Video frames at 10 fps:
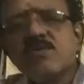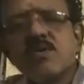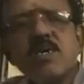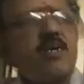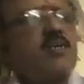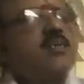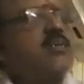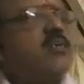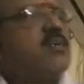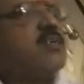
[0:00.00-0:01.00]
Okay.
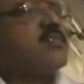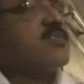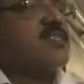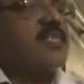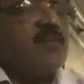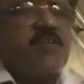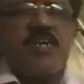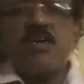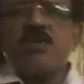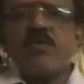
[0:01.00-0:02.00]
So that we
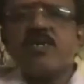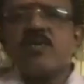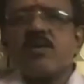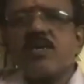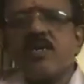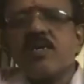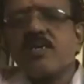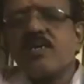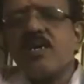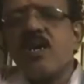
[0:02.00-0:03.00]
are not going to talk here.